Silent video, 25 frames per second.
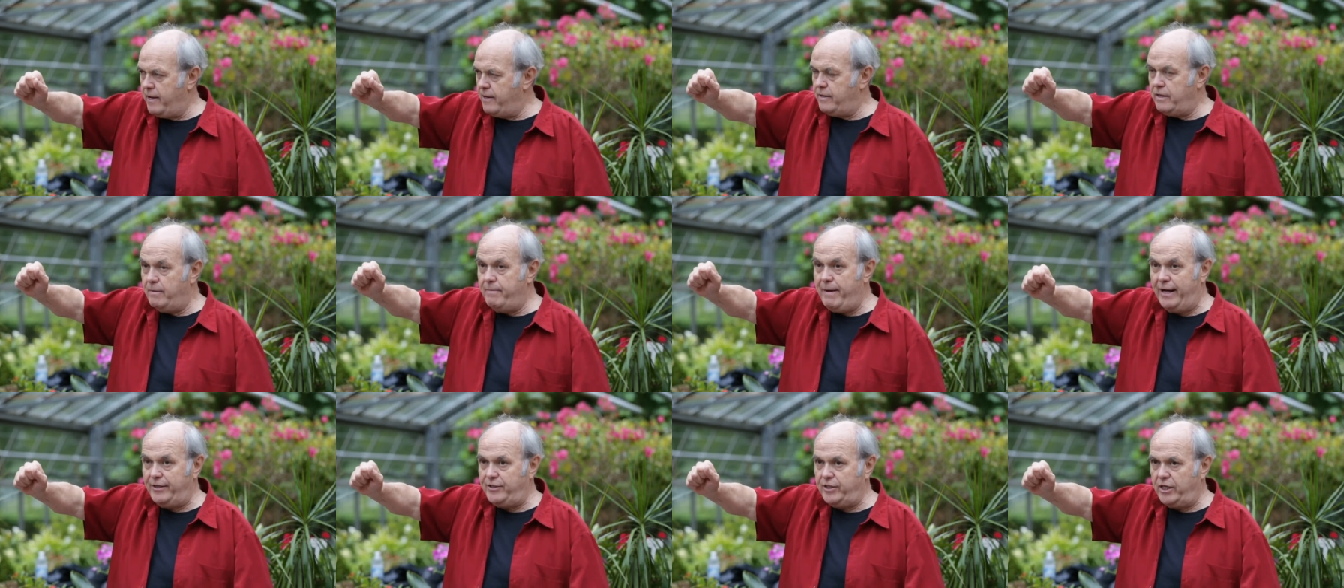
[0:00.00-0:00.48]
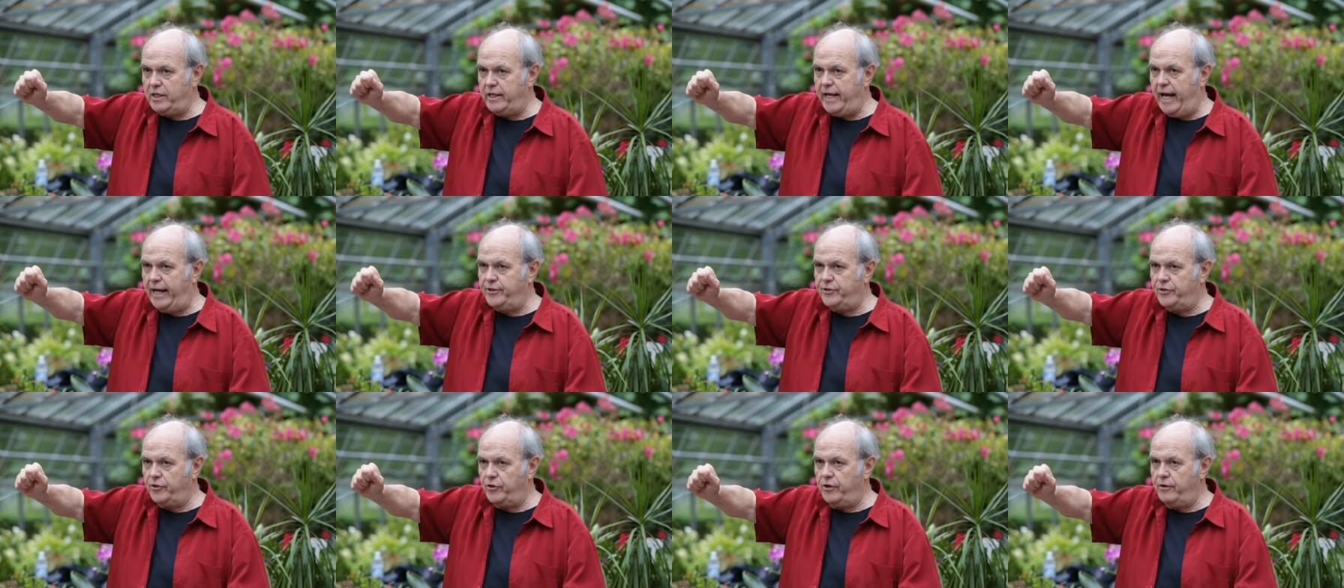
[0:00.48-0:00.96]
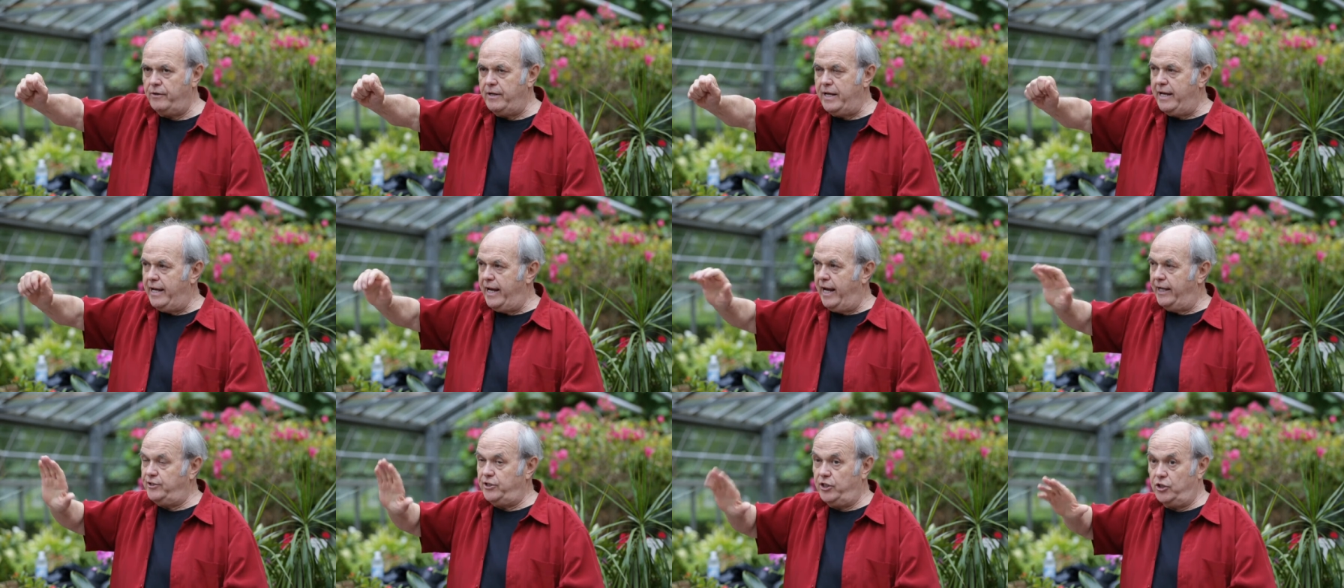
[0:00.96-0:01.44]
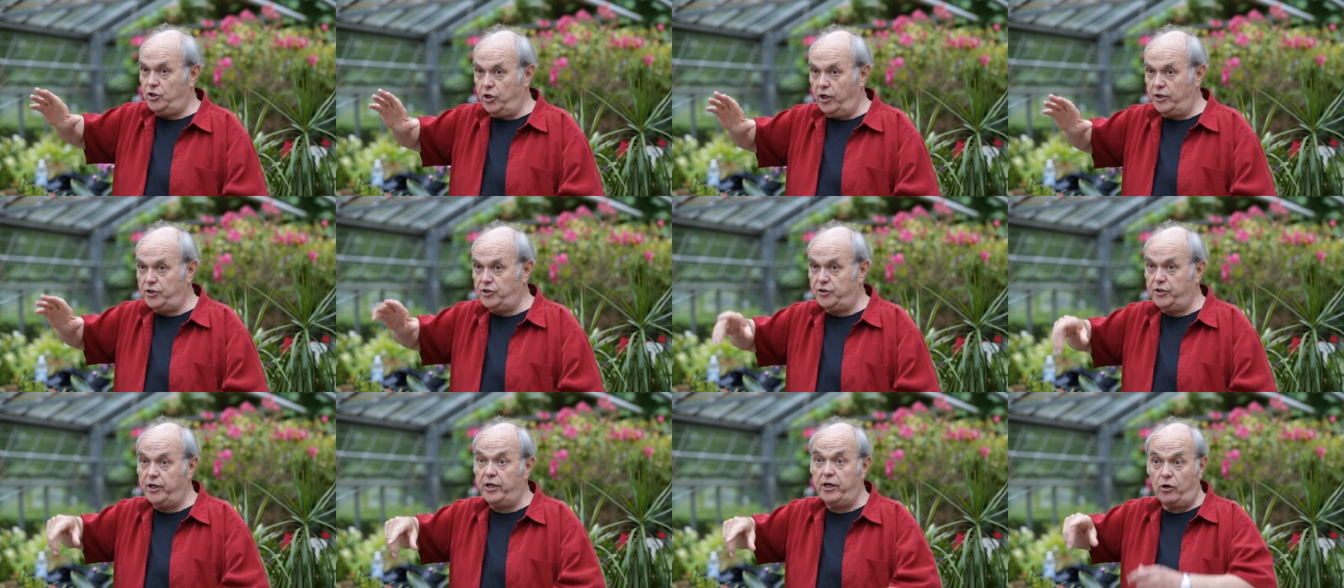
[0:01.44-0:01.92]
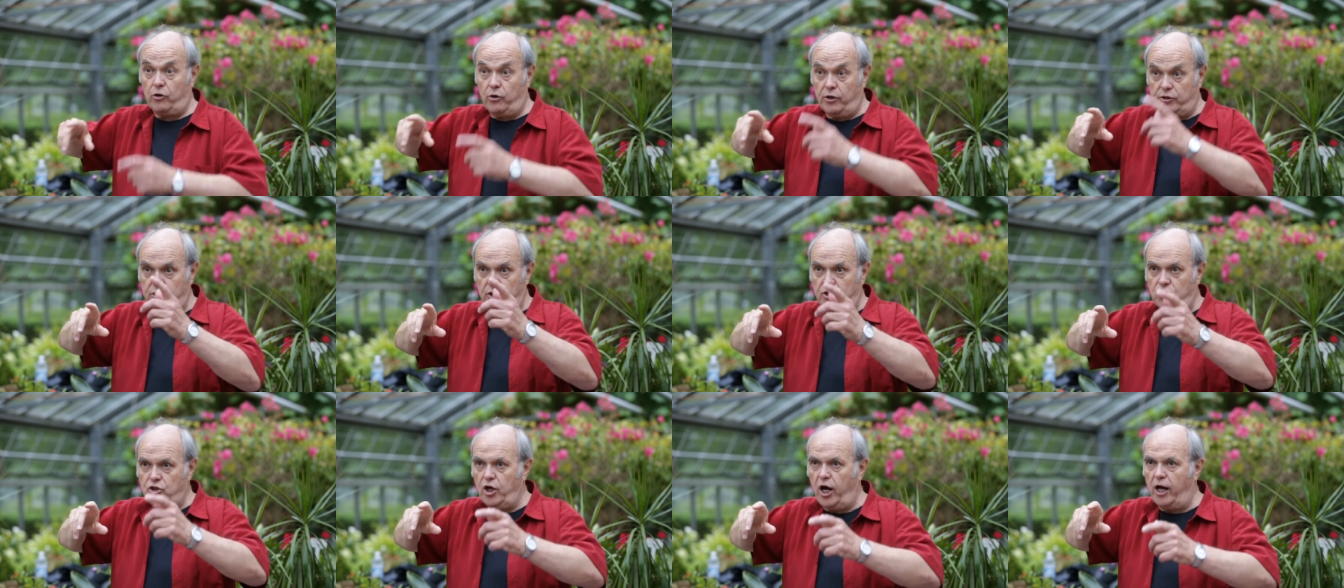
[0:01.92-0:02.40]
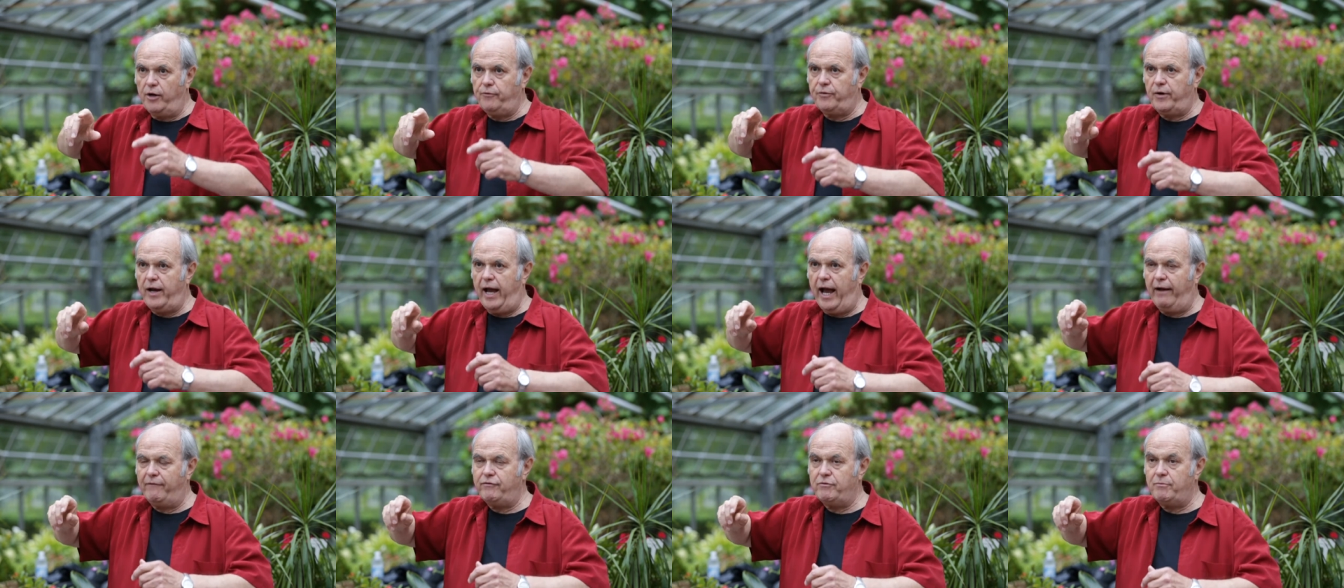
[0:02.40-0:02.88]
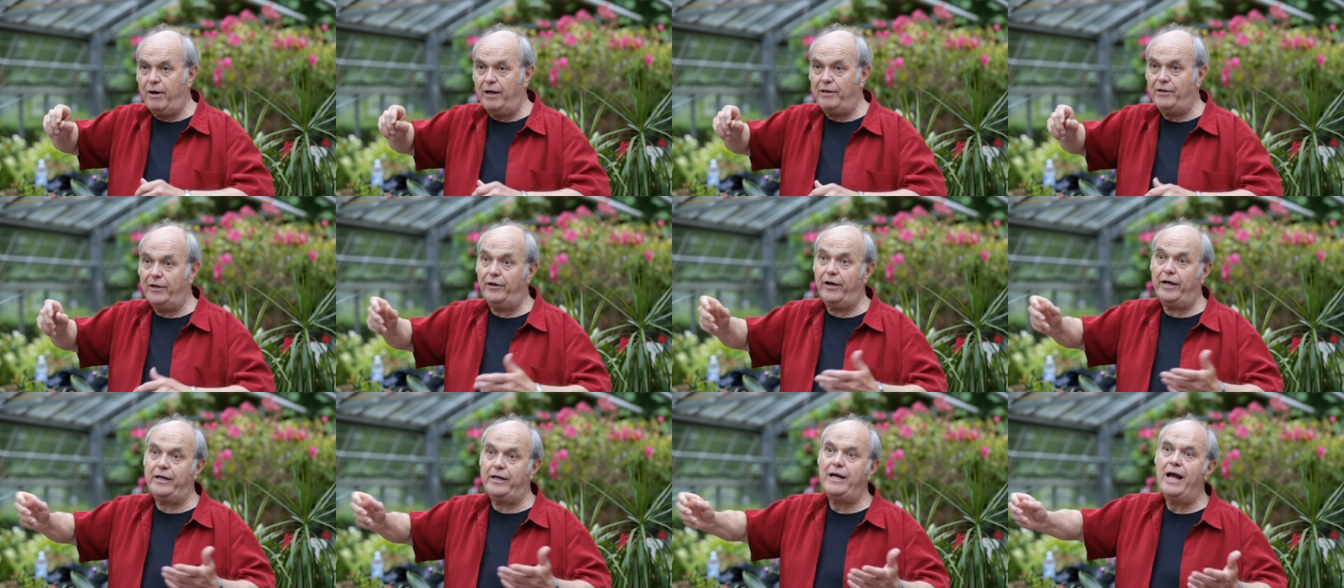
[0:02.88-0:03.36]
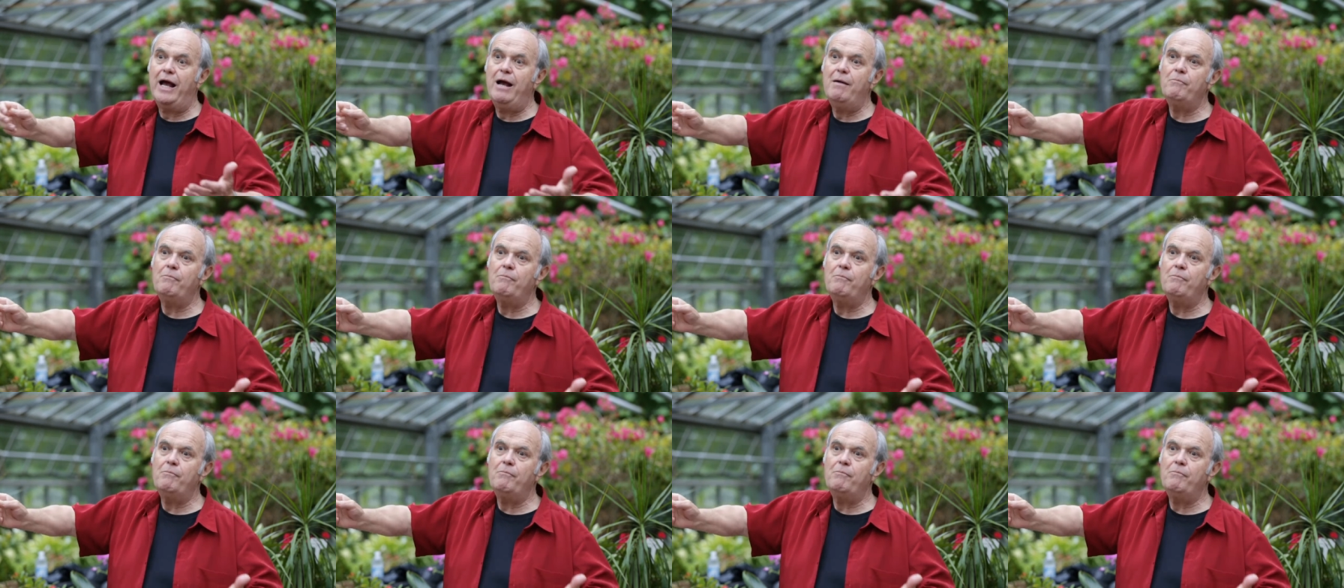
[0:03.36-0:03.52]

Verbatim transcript: the magic lantern and she touched it, and of course it shone for half a mile of light.